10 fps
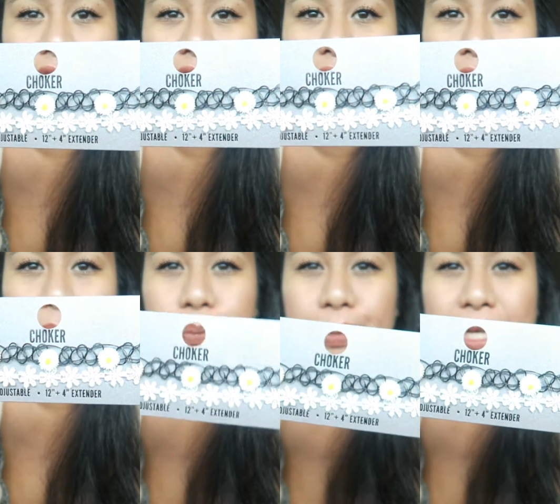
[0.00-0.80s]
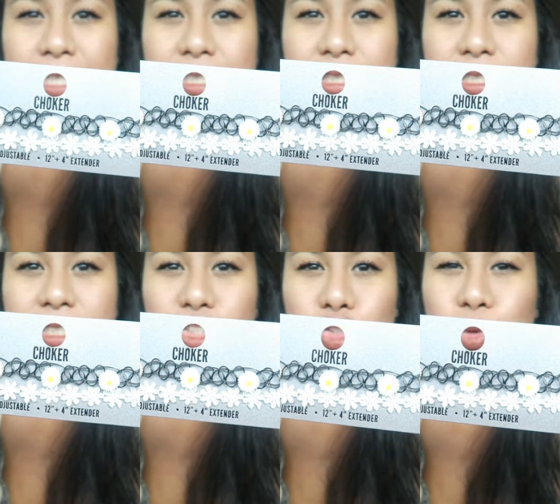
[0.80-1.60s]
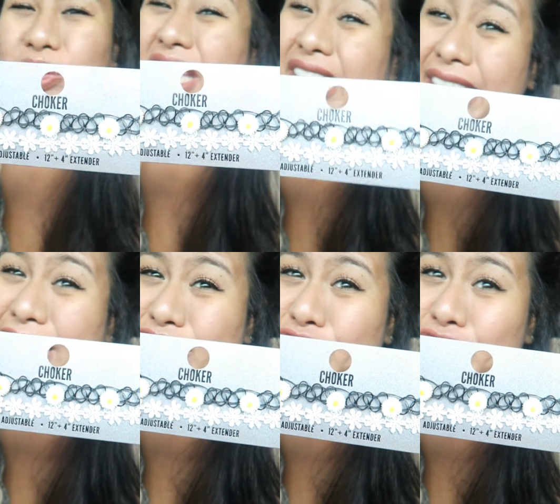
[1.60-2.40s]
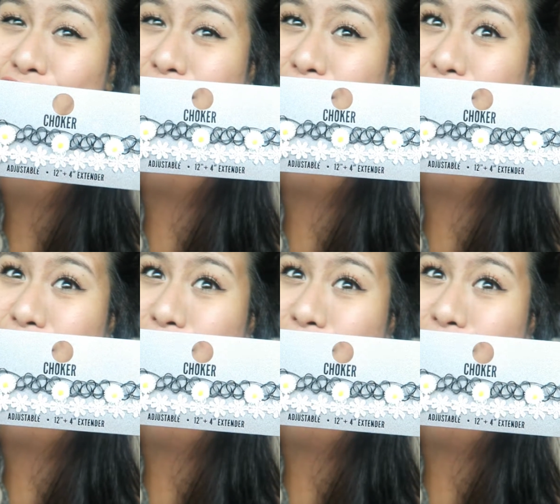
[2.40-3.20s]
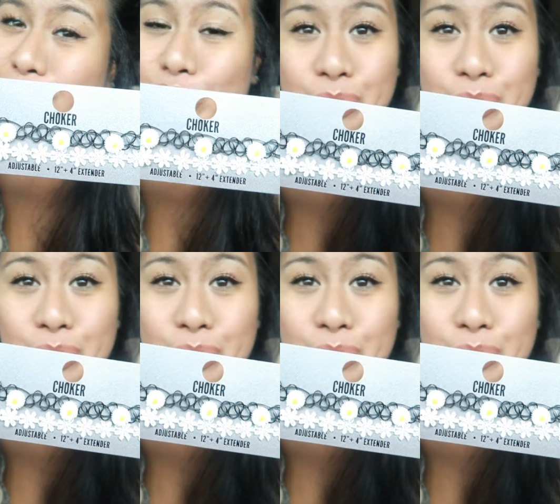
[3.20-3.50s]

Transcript: look a bit too kiddie-ish or